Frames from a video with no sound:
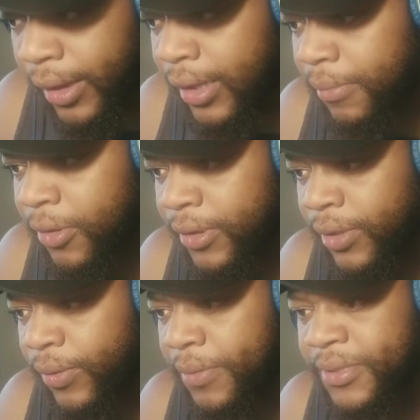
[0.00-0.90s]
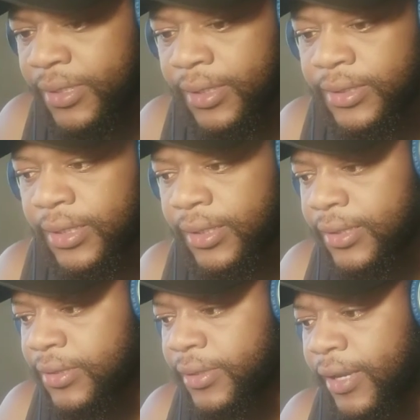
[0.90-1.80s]
Like I'm on their website here and they
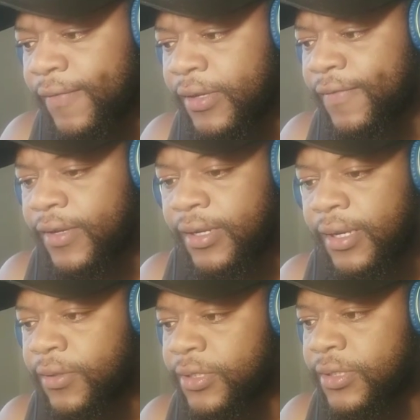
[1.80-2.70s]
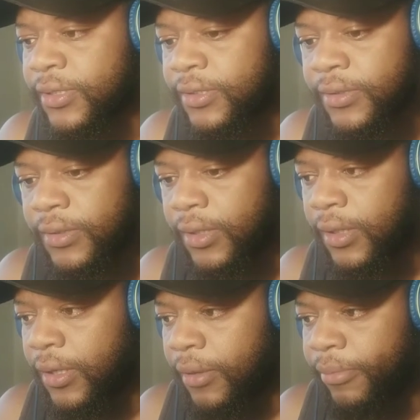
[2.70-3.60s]
still haven't even announced it.
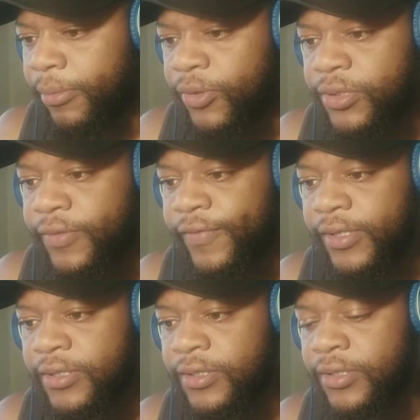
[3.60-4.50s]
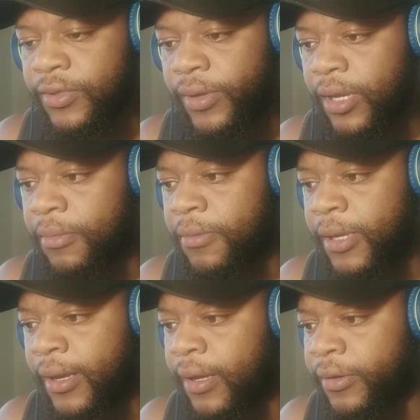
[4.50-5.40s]
But most of these,
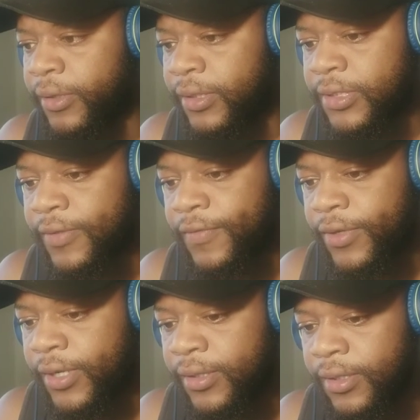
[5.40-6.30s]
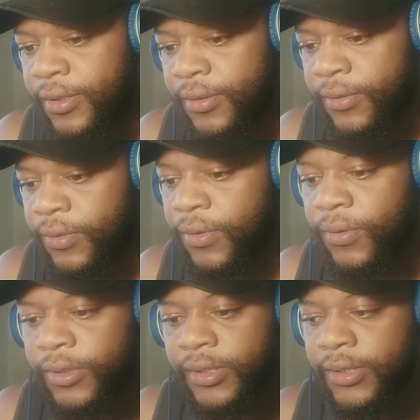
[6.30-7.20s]
MMA outlets have already,
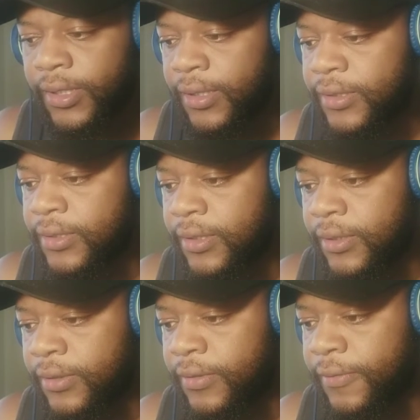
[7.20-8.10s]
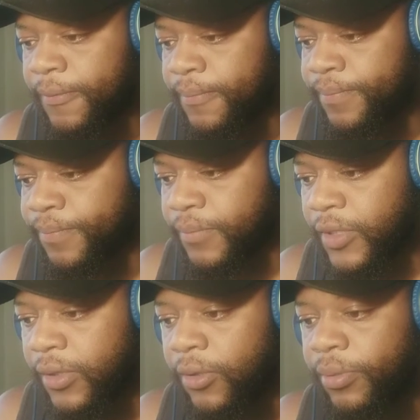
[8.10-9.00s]
called it that
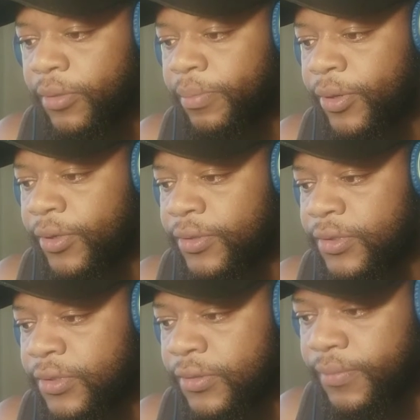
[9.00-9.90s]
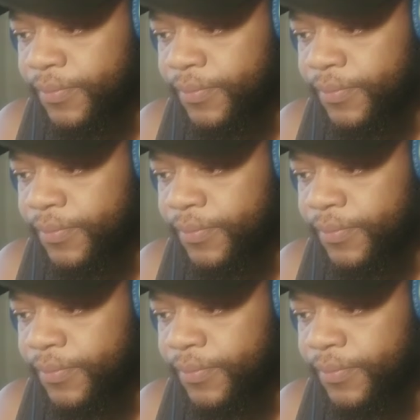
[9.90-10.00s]
Gilbert Burns